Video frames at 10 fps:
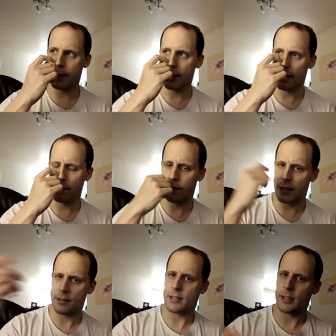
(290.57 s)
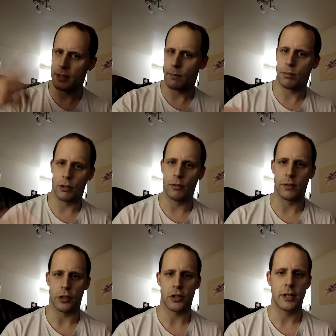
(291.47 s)
The Valencia Pro
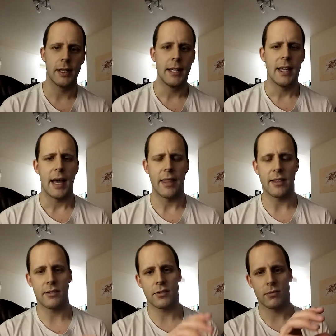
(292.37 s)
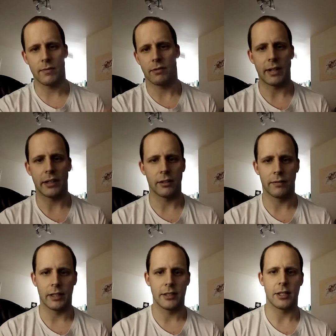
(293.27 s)
version. And then there's sort of the regular
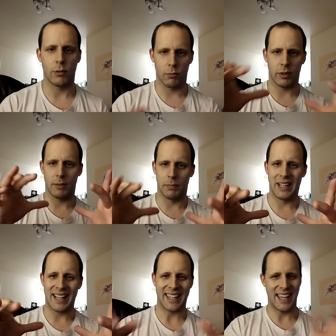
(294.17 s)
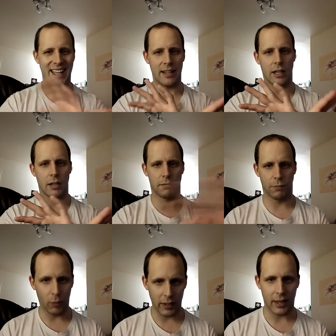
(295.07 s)
Valencia one with the black head.
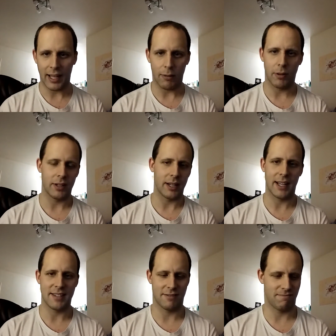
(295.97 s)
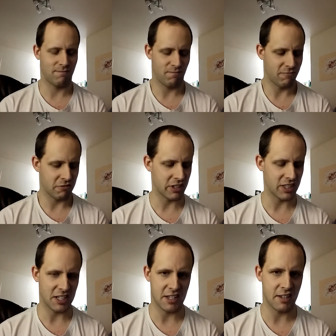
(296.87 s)
Avoid that one. It has a
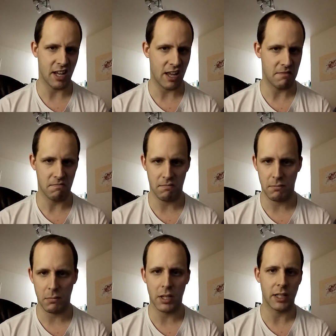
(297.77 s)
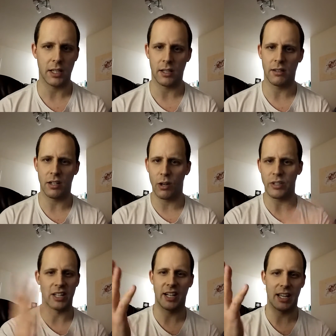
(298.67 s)
really dead, muddy,
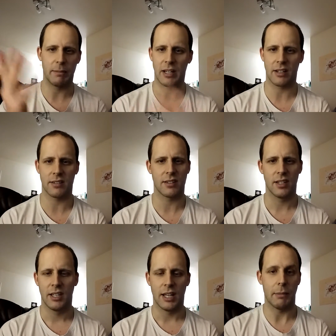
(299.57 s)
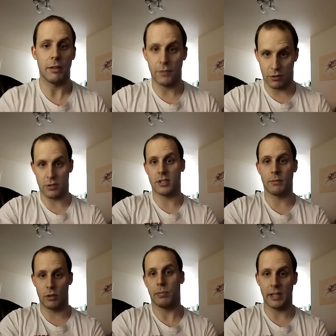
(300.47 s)
no dynamics, I mean, if you're just
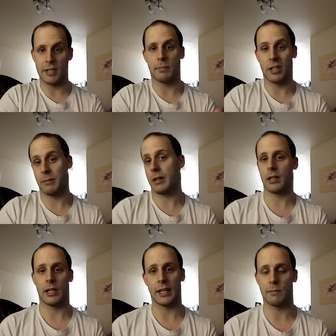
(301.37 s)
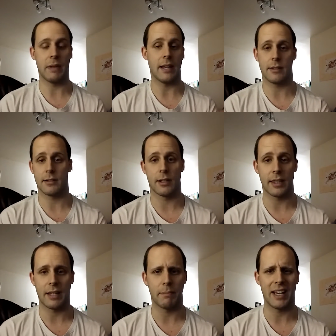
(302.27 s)
someone who plays bottom end and likes bass, it's
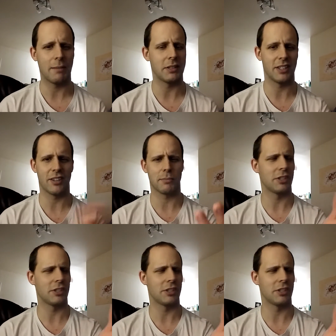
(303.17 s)
not that bad. But the other